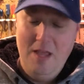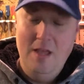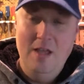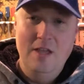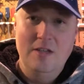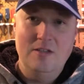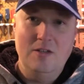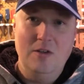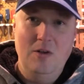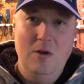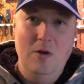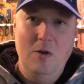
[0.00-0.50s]

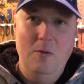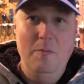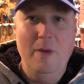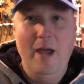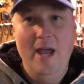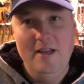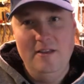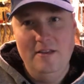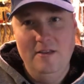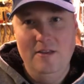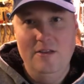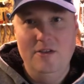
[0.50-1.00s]
So
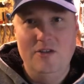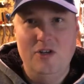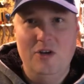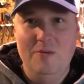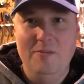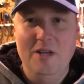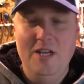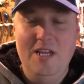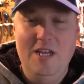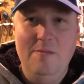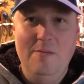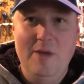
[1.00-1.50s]
back to the
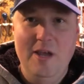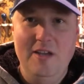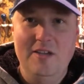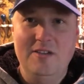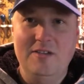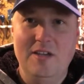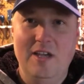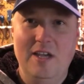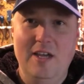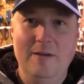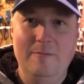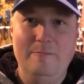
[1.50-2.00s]
German eBay
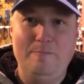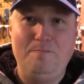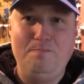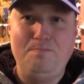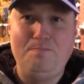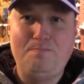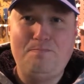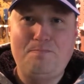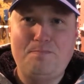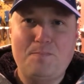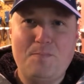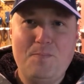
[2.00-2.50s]
site,
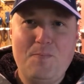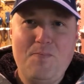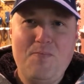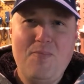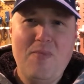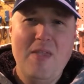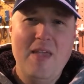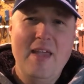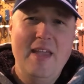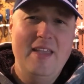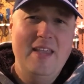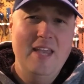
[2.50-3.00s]

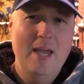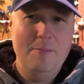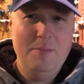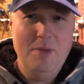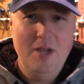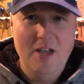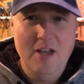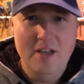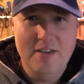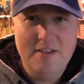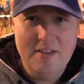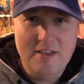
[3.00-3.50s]
I kept
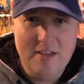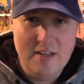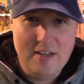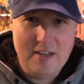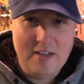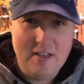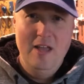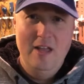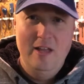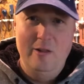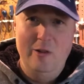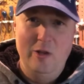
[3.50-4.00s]

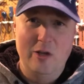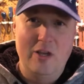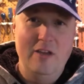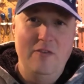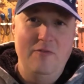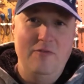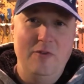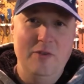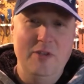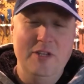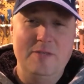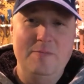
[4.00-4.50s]
hunting, looking
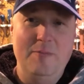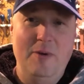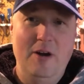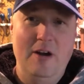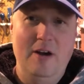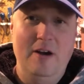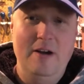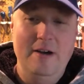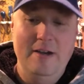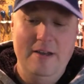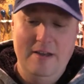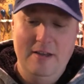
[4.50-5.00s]
for this
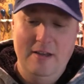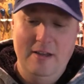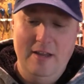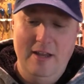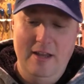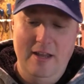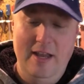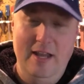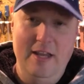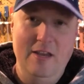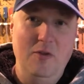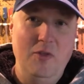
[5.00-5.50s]
part,
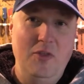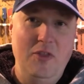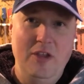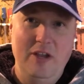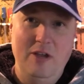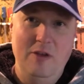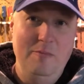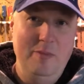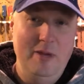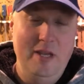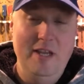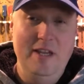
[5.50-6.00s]
and you think
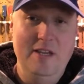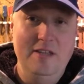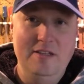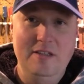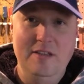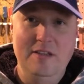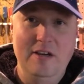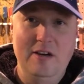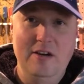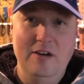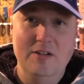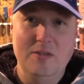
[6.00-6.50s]
it'd be easy
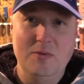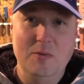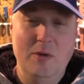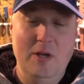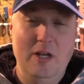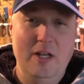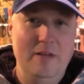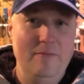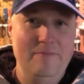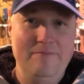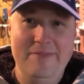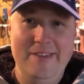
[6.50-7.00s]
there as
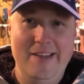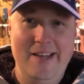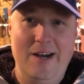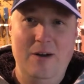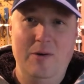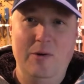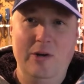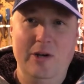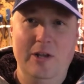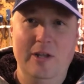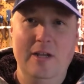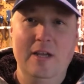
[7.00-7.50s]
well? Not
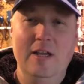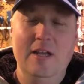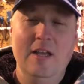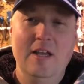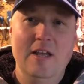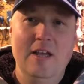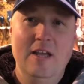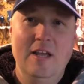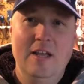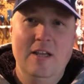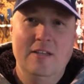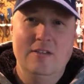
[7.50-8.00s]
really.
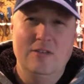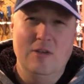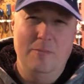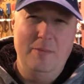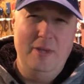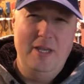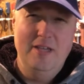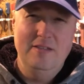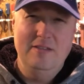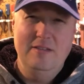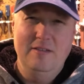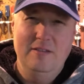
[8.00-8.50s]
So I'm
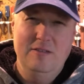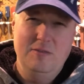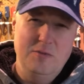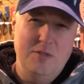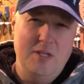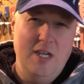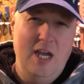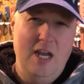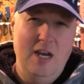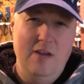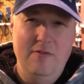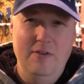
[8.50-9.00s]
guessing this was
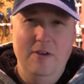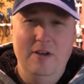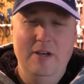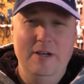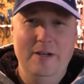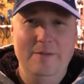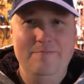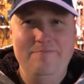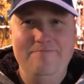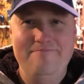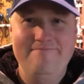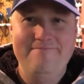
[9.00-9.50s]
kind
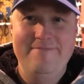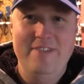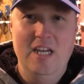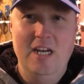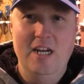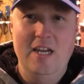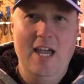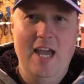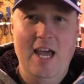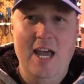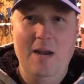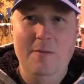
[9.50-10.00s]
of an
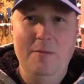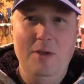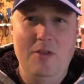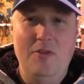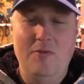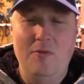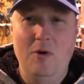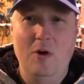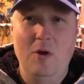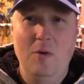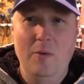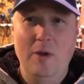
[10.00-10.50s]
economy
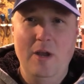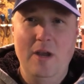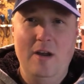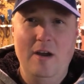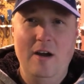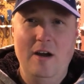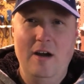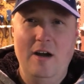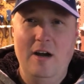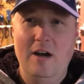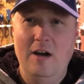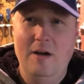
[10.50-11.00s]
throwaway
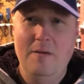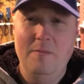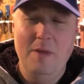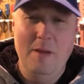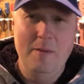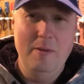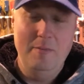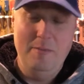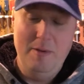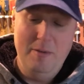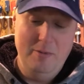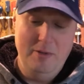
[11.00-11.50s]
car.
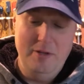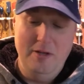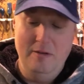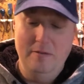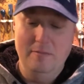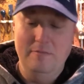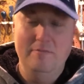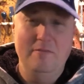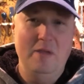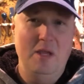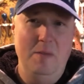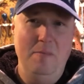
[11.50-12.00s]
Maybe people
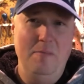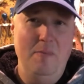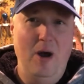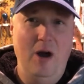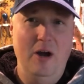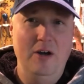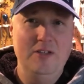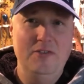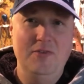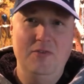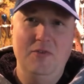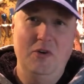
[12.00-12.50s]
didn't keep
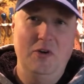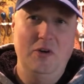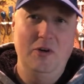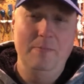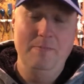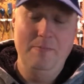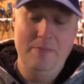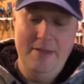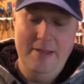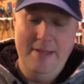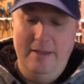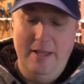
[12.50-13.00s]
parts for
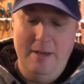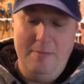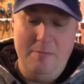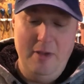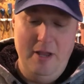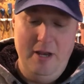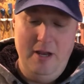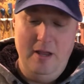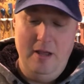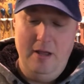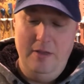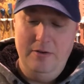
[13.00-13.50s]
them, like
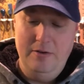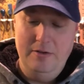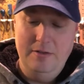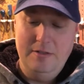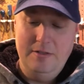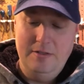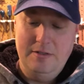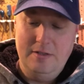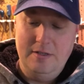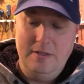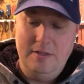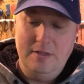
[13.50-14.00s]
many
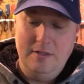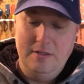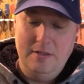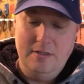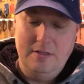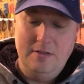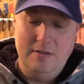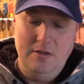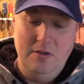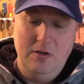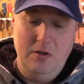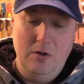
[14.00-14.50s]
others.
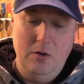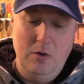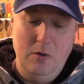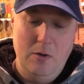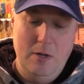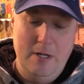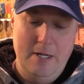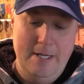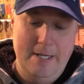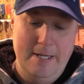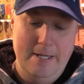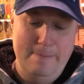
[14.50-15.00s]

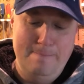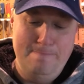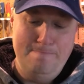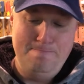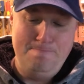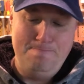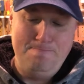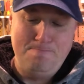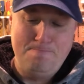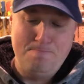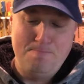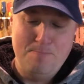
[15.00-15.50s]
So
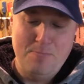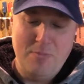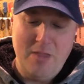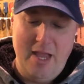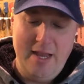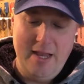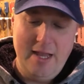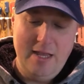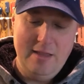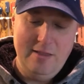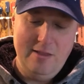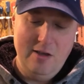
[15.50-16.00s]
I
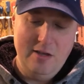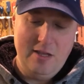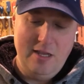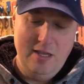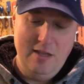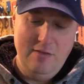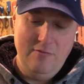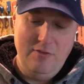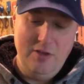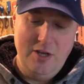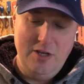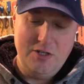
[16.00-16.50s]
got lucky
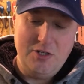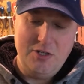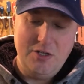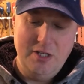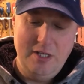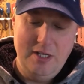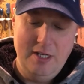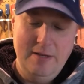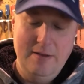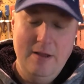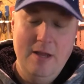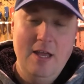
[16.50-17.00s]

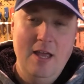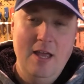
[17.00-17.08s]
eventually.